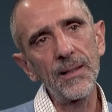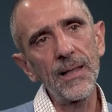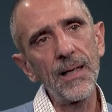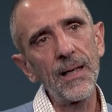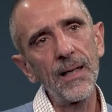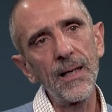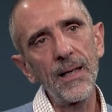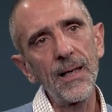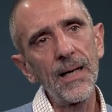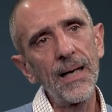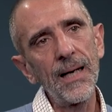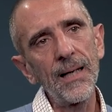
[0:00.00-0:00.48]
They
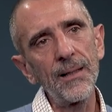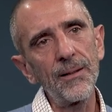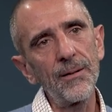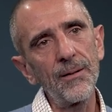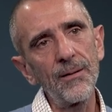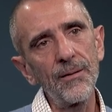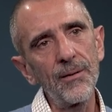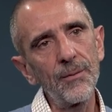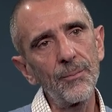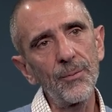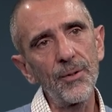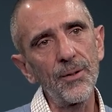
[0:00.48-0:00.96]
are
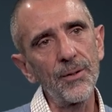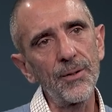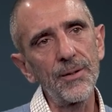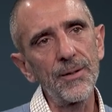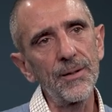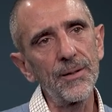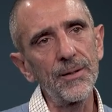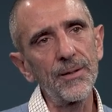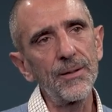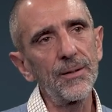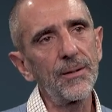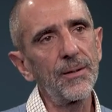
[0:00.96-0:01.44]

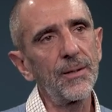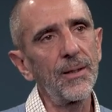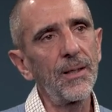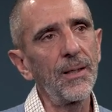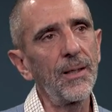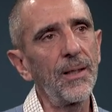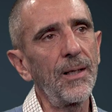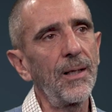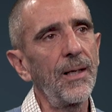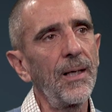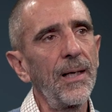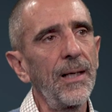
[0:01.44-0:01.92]
underreported, uh,
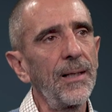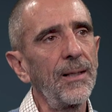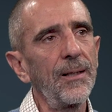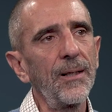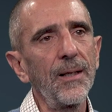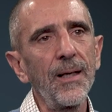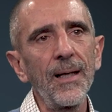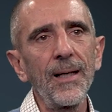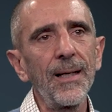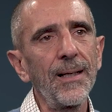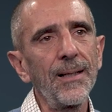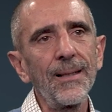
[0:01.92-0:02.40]
and,
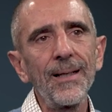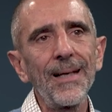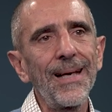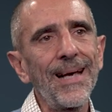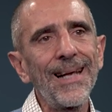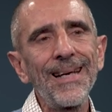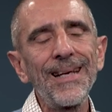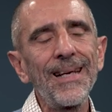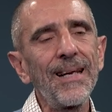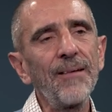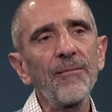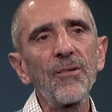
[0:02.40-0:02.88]
and,
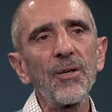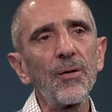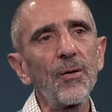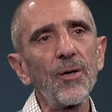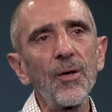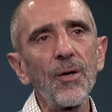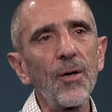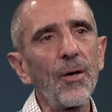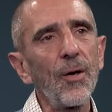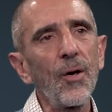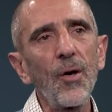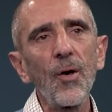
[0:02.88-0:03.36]
and never,
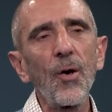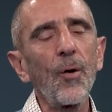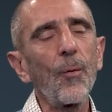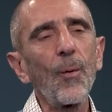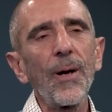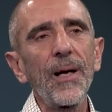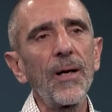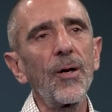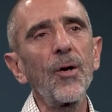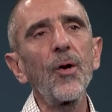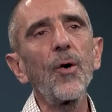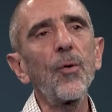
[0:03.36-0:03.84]
no
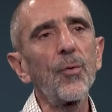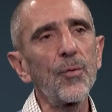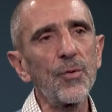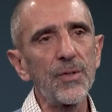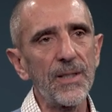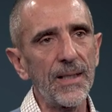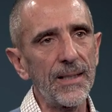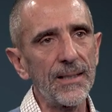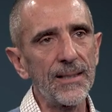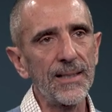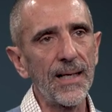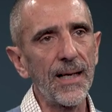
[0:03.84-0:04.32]
one
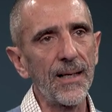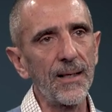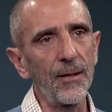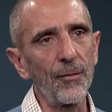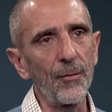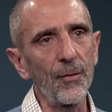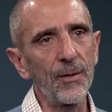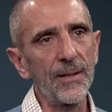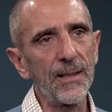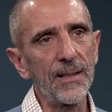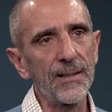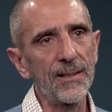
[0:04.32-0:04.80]
knows exactly
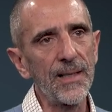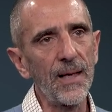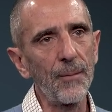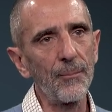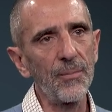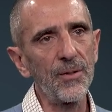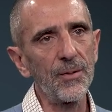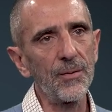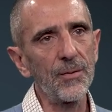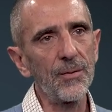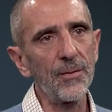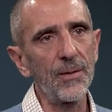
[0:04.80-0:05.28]
what has
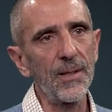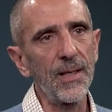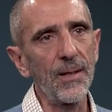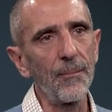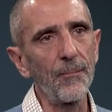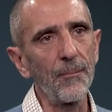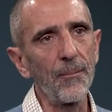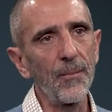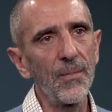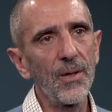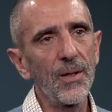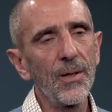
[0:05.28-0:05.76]
happened to
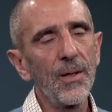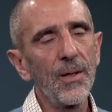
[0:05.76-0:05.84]
them.